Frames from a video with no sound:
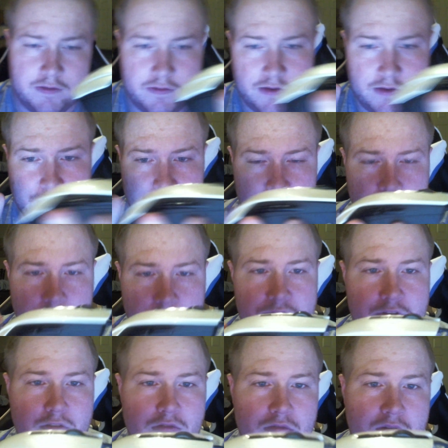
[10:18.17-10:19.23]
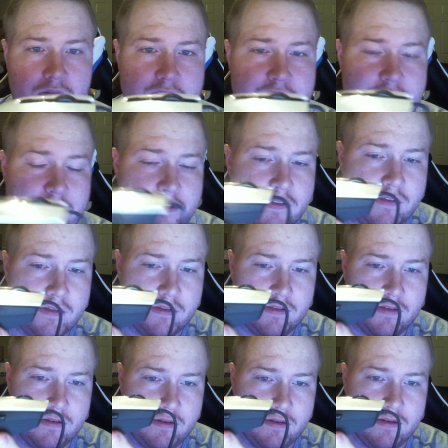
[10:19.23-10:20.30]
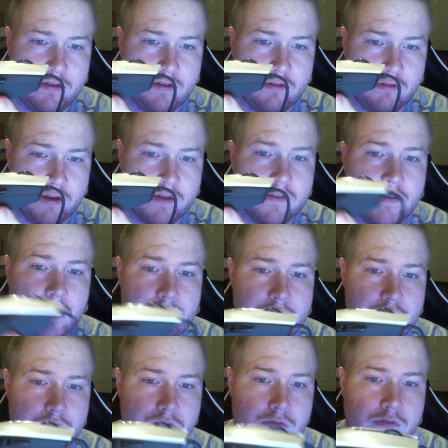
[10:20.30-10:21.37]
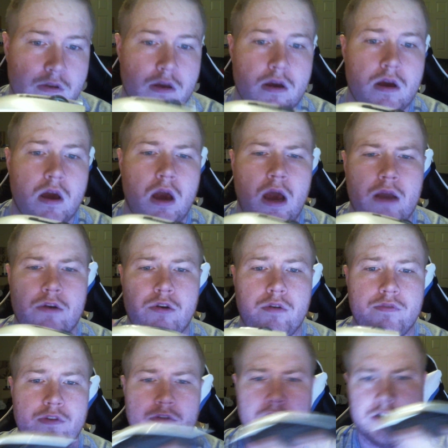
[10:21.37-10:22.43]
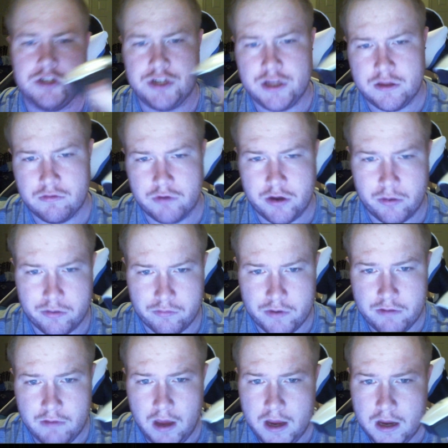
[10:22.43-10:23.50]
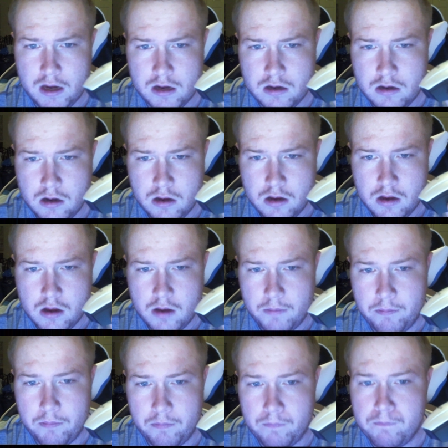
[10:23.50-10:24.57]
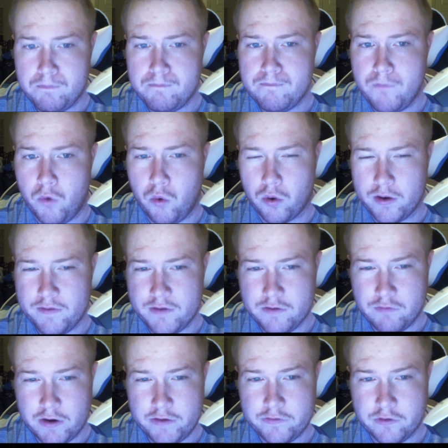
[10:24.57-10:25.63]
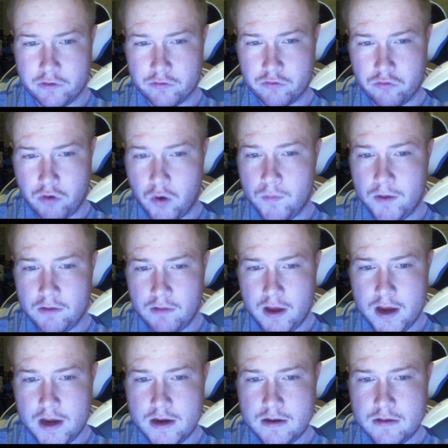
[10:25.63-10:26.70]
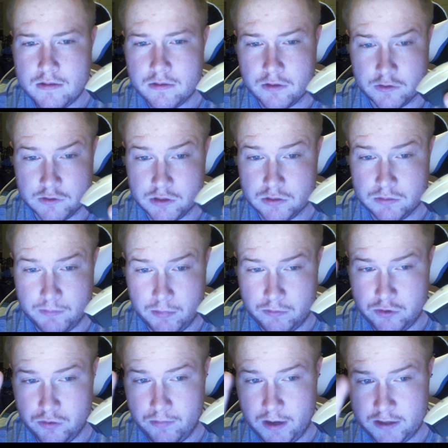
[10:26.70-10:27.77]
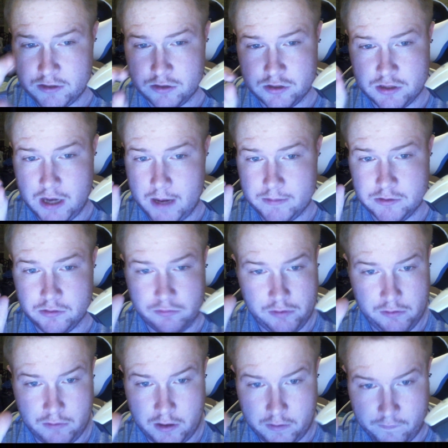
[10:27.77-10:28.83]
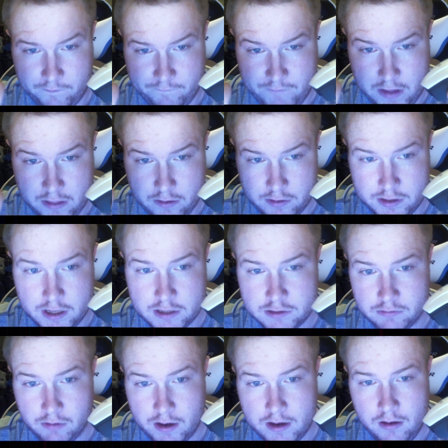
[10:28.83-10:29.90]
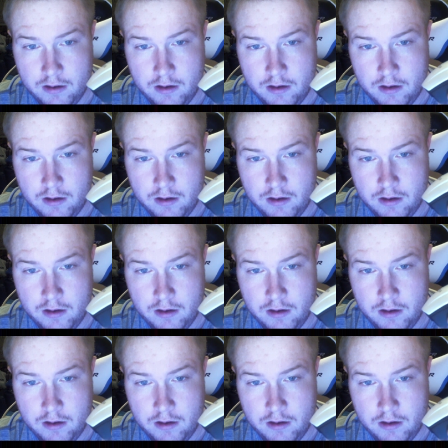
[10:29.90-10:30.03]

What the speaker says: definitely one of the lightest clicks I've used. I don't know if they're like G303 light or even Razer Chroma light, because those two mice are just absolutely like feather touch light,